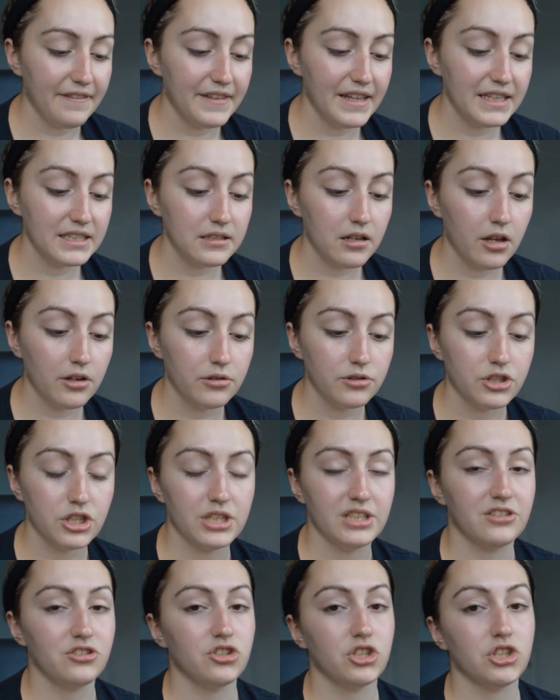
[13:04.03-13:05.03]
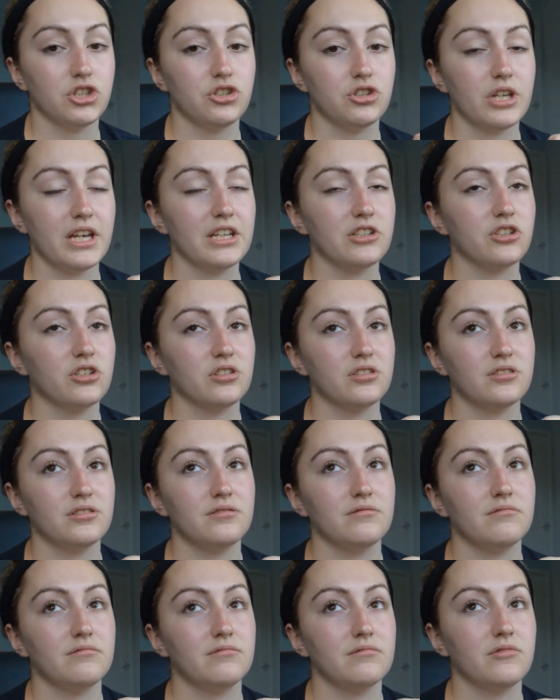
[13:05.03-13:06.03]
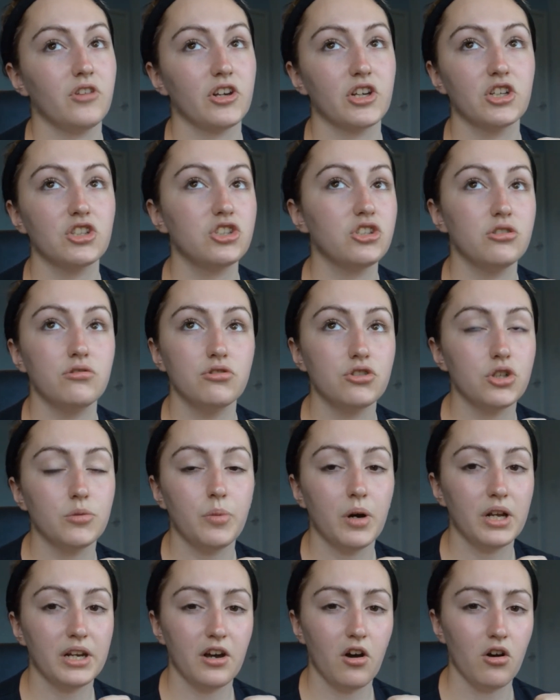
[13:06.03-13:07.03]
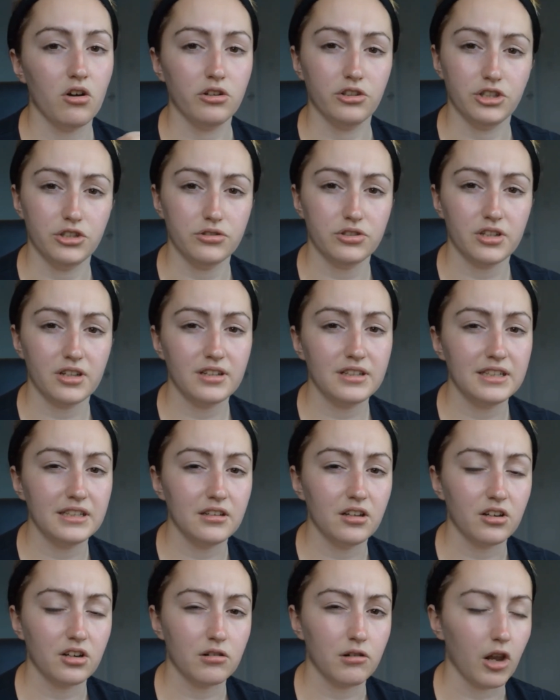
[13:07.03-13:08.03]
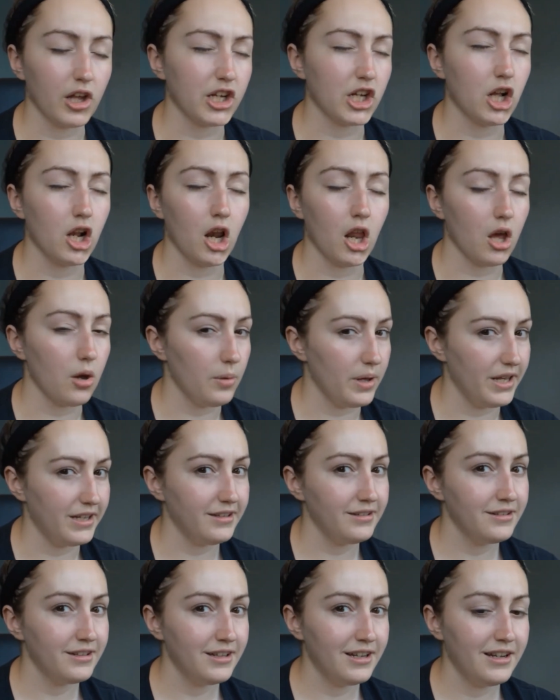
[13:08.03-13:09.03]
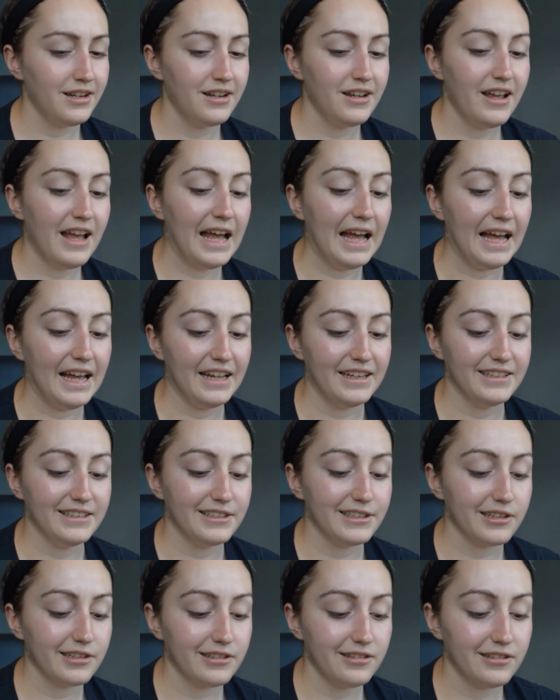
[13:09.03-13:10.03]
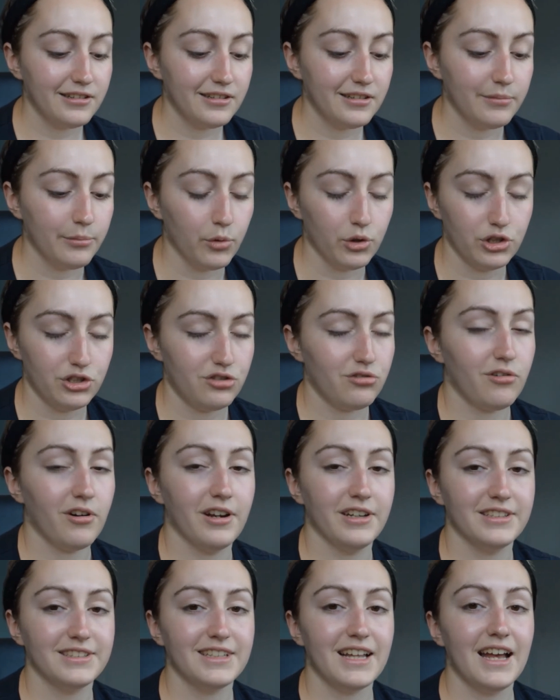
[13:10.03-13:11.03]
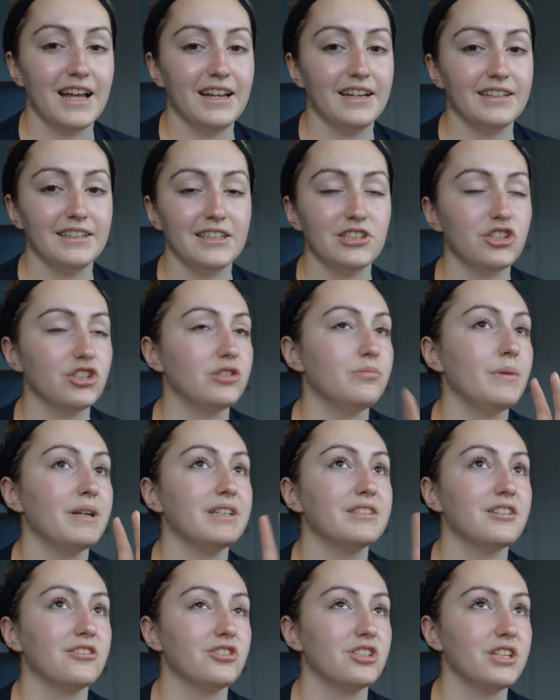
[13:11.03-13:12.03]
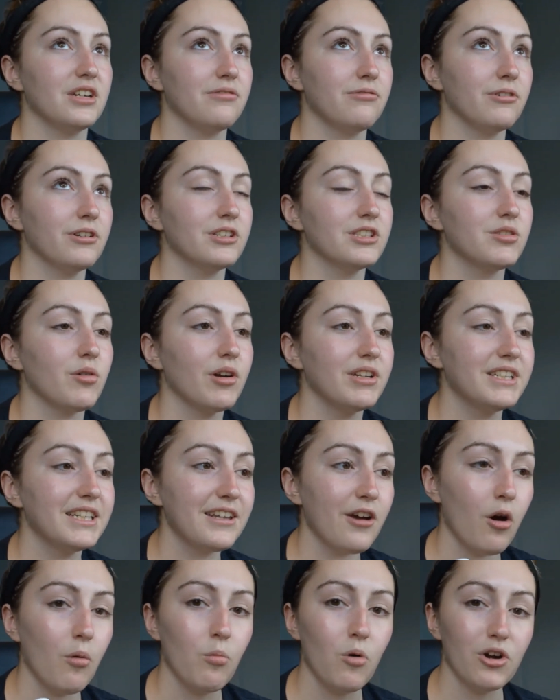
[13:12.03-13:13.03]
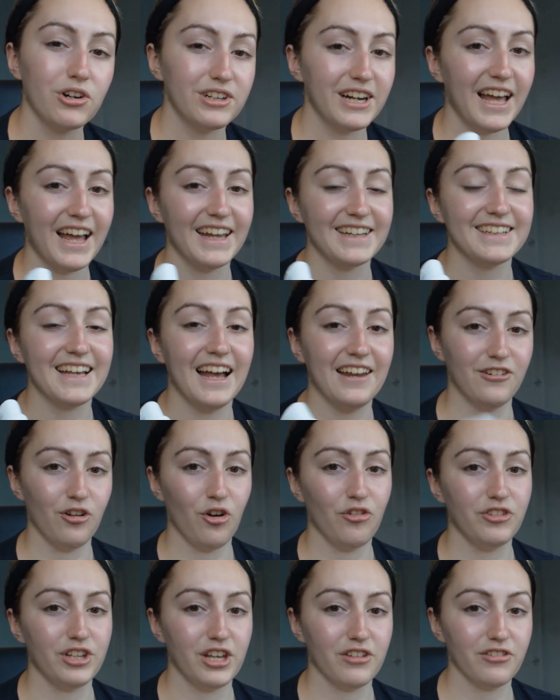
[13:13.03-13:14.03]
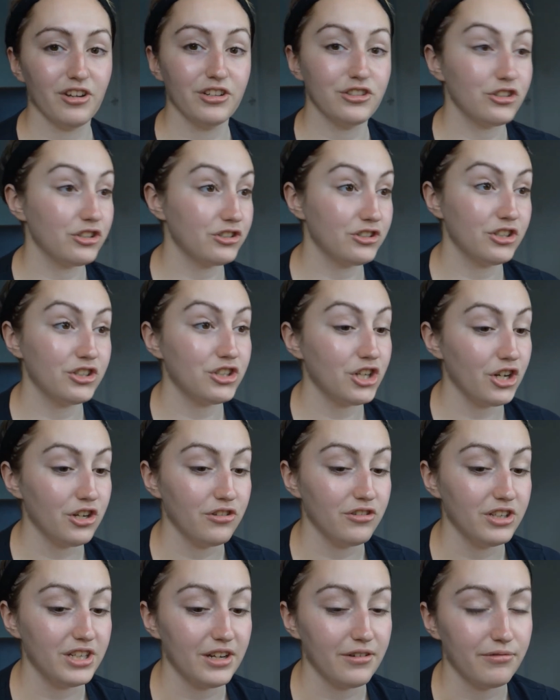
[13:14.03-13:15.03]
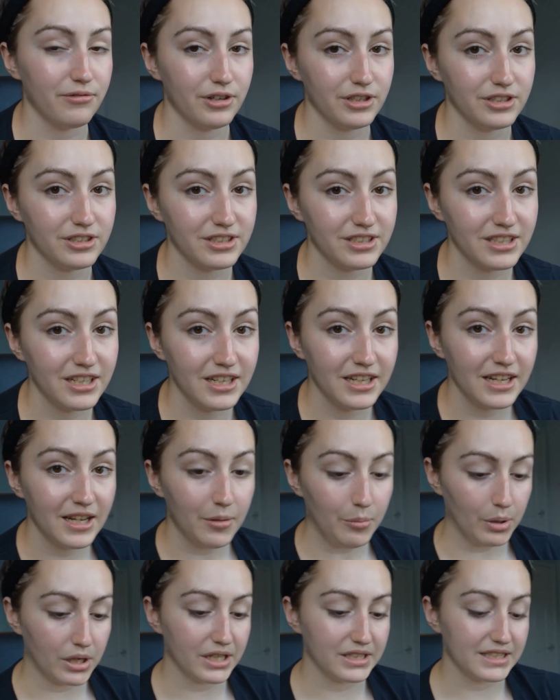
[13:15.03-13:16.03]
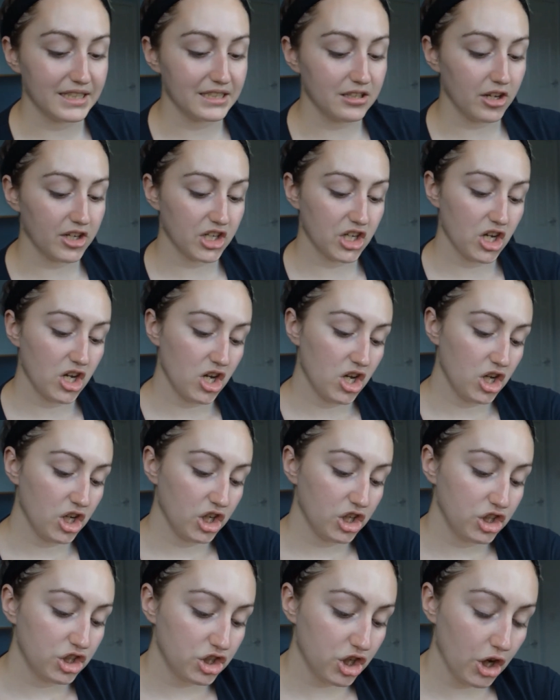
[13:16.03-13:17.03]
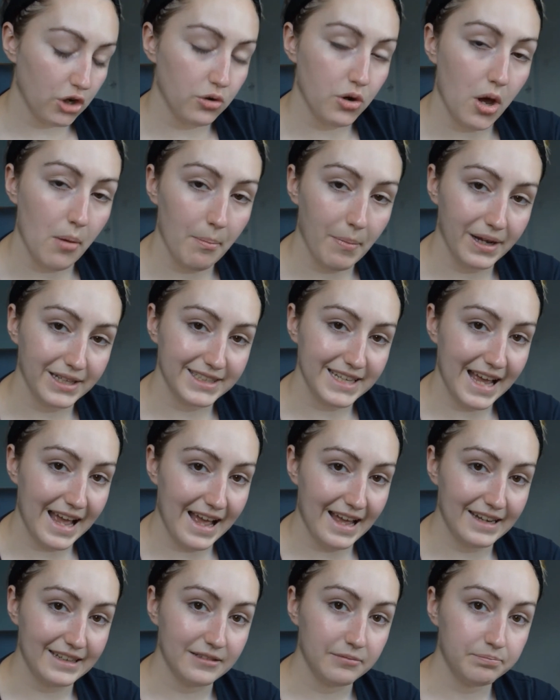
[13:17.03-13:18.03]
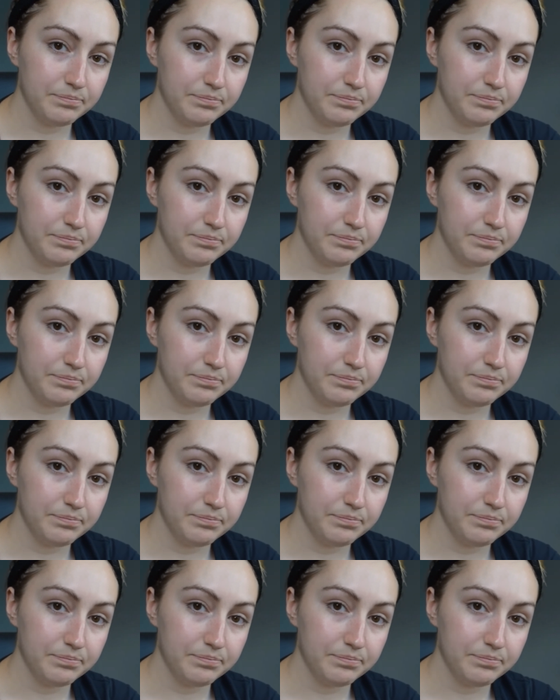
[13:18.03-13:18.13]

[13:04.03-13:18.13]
this lotion is just like as soon as you put it on, you suddenly look like glowing and moisturised, and it just makes such a difference. So I did it on one leg and not on the other, just to show you the difference, because it's like shown up my tan